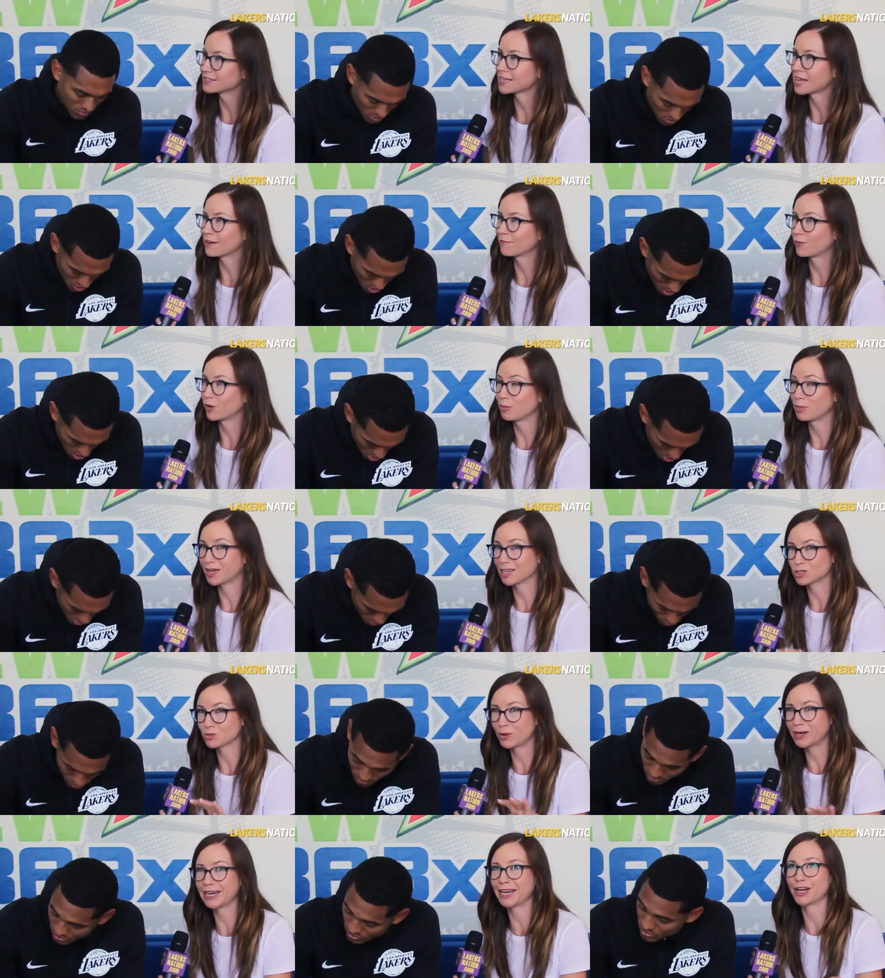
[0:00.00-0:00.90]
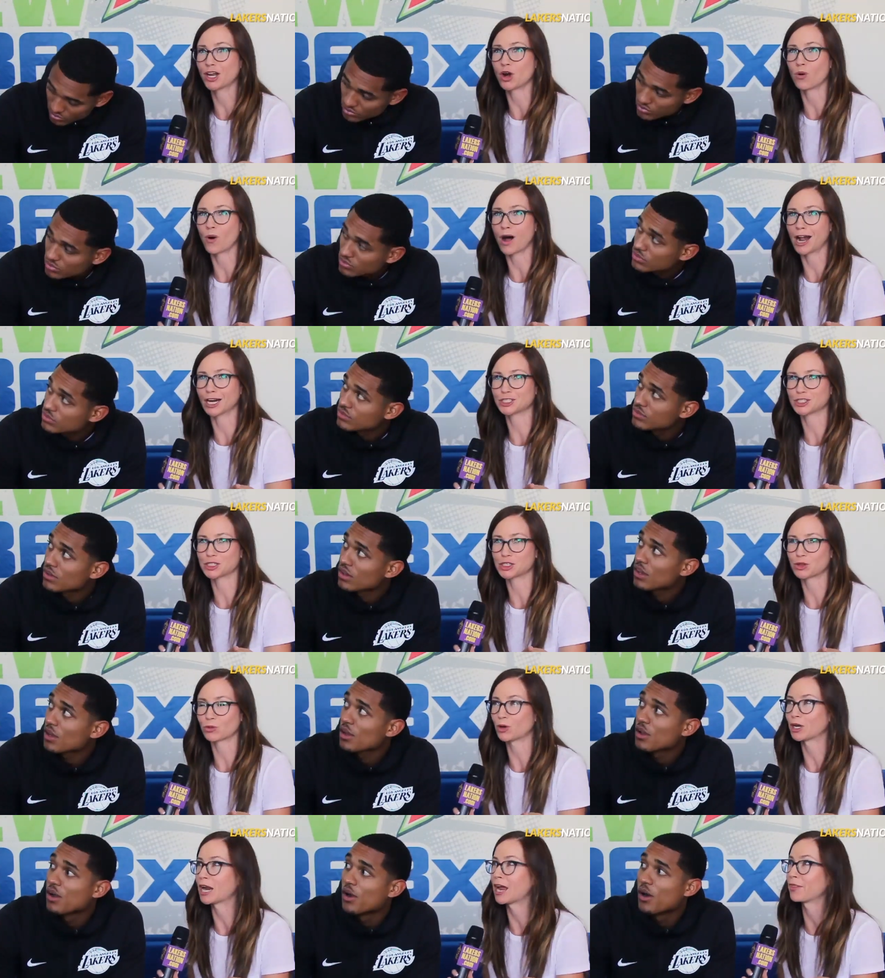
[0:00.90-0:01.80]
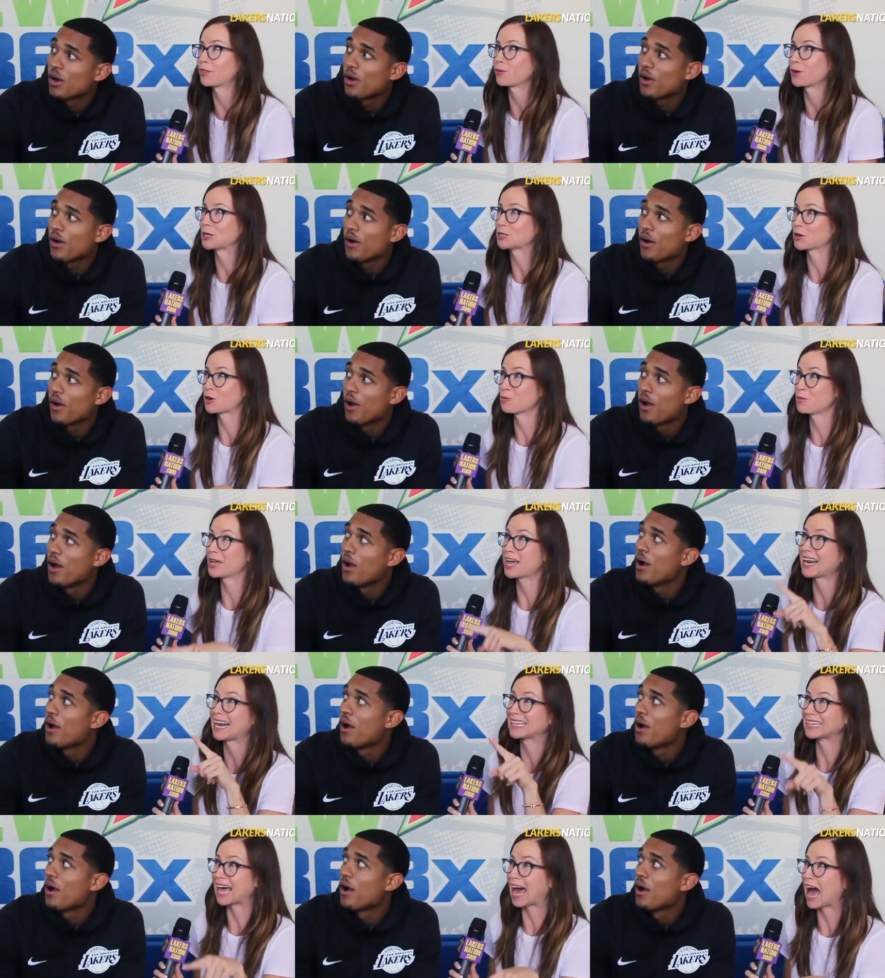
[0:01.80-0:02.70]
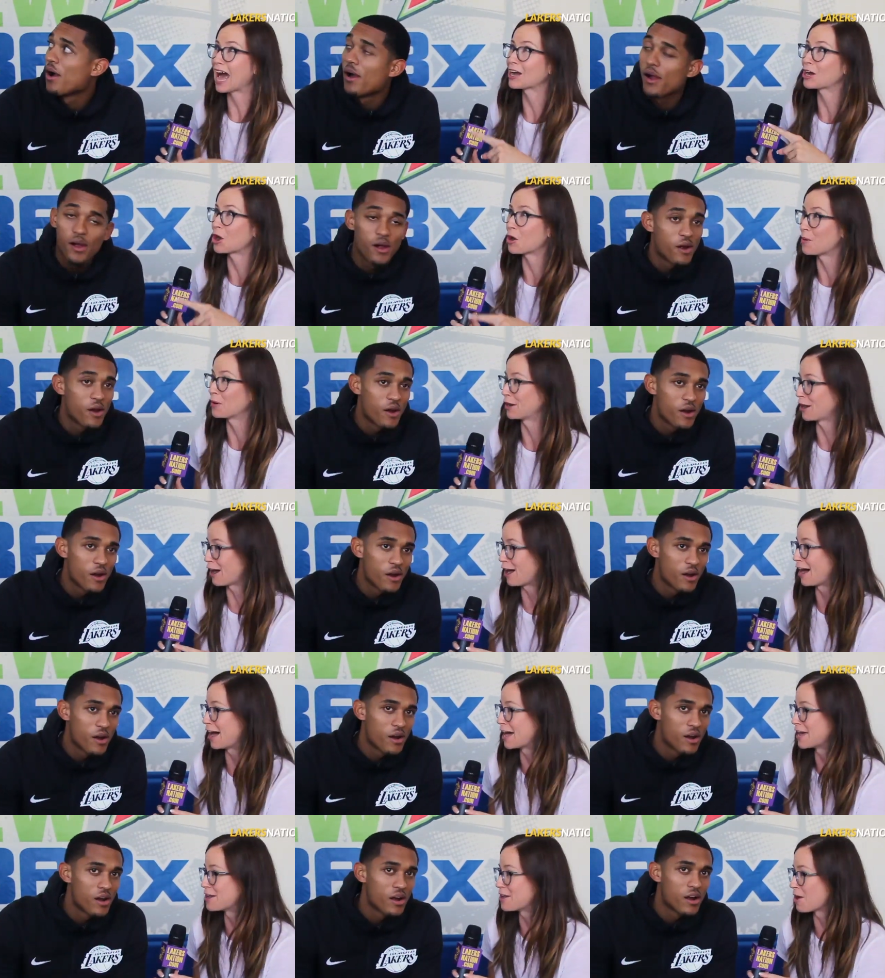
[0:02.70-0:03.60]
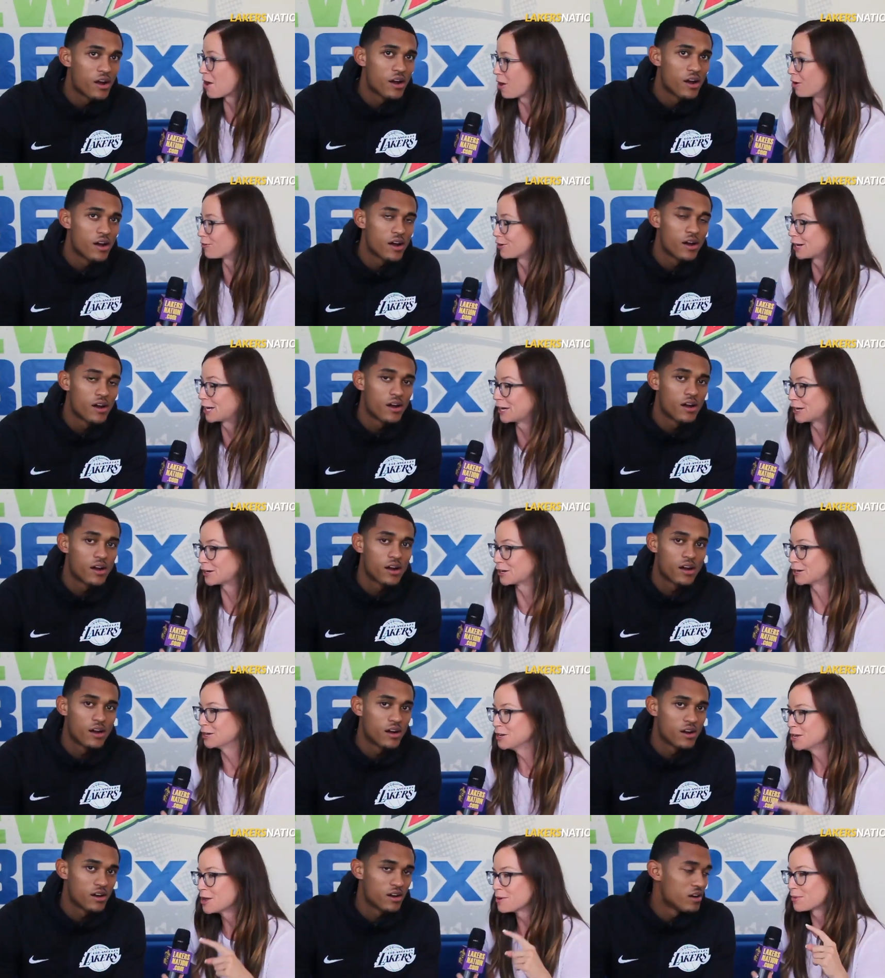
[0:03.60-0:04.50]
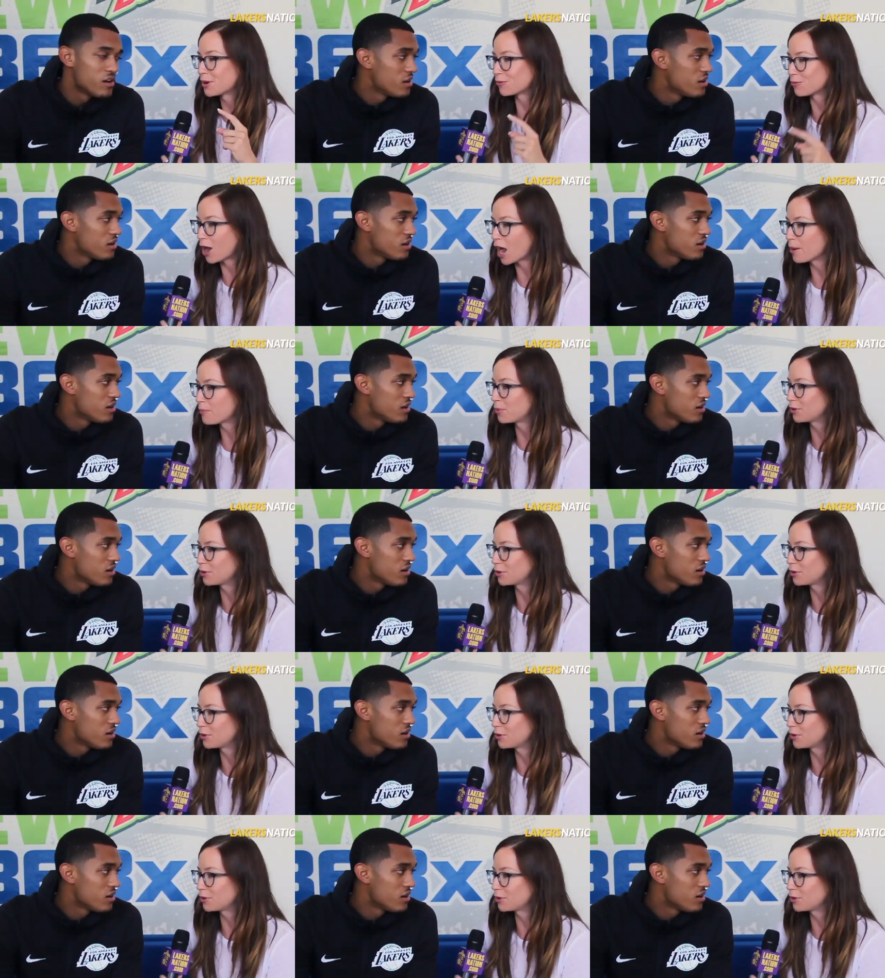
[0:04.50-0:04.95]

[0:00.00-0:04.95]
Speaker 1: thing for you because we need to go watch this three-on-three tournament. We got a lot going on over here, but Rob